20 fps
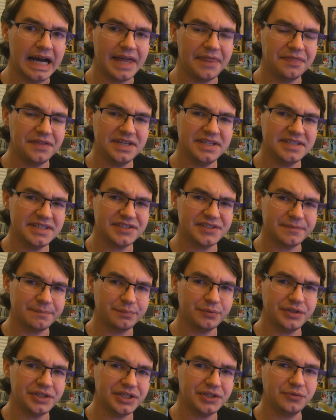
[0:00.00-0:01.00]
I think it's a
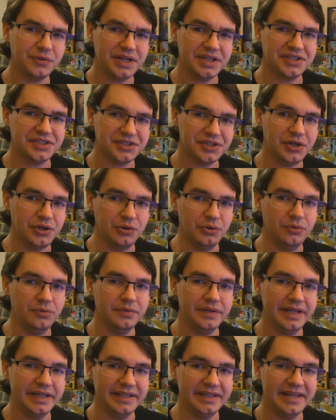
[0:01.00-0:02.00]
pretty great show,
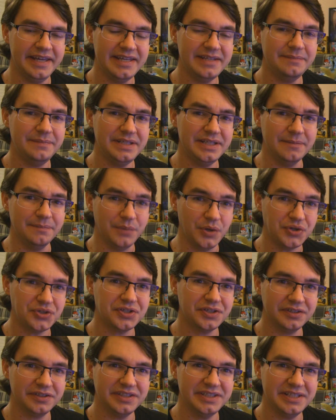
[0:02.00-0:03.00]
and it hit me
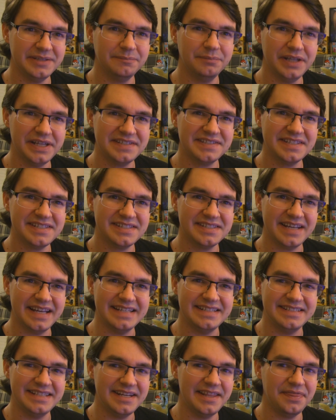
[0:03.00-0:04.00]
emotionally in places I
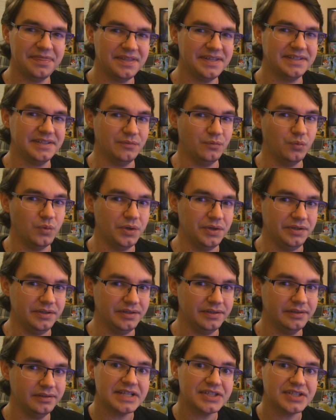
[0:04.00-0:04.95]
didn't think it would.